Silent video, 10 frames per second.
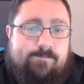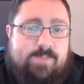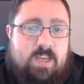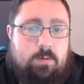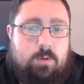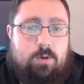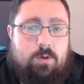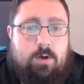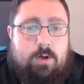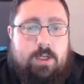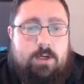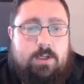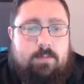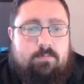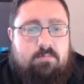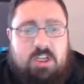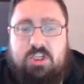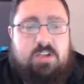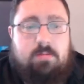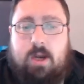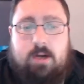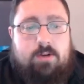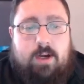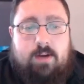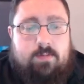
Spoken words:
we'll go Darrell Henderson. It's just a mock draft.